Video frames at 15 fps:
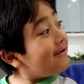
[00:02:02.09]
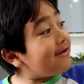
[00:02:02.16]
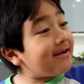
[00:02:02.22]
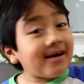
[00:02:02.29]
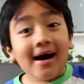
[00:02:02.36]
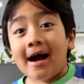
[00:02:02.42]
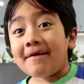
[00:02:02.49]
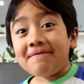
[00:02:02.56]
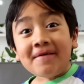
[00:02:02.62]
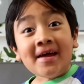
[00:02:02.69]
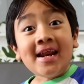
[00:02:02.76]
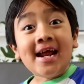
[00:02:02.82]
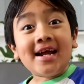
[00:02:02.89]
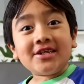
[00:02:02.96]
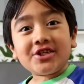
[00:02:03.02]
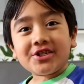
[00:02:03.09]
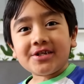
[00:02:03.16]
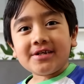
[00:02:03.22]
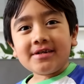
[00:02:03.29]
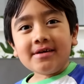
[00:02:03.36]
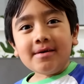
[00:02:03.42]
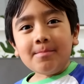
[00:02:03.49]
Look, I finished,
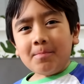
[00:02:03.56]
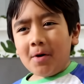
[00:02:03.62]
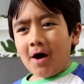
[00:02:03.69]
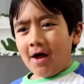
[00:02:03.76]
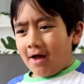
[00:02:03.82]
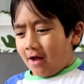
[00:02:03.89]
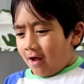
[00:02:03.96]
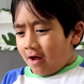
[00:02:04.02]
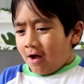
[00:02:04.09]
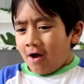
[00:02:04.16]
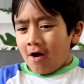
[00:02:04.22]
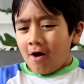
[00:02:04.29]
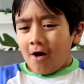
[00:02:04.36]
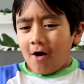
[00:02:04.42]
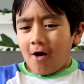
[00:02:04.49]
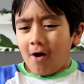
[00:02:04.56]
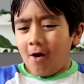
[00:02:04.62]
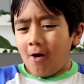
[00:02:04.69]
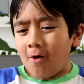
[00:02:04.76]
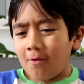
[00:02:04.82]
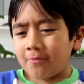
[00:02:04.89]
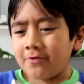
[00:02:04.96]
but
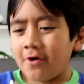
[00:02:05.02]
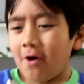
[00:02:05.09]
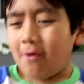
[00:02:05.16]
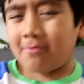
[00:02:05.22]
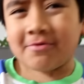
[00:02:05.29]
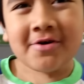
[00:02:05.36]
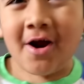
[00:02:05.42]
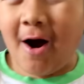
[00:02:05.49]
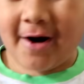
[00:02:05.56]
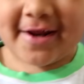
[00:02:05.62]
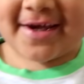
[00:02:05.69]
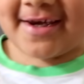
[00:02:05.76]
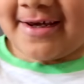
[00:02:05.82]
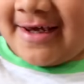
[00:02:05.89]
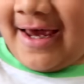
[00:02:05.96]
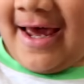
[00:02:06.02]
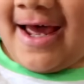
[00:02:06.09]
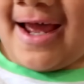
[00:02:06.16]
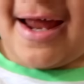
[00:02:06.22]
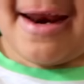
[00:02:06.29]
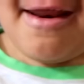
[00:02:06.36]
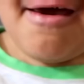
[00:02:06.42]
oh no, not
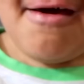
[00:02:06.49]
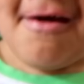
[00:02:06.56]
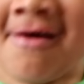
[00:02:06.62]
again.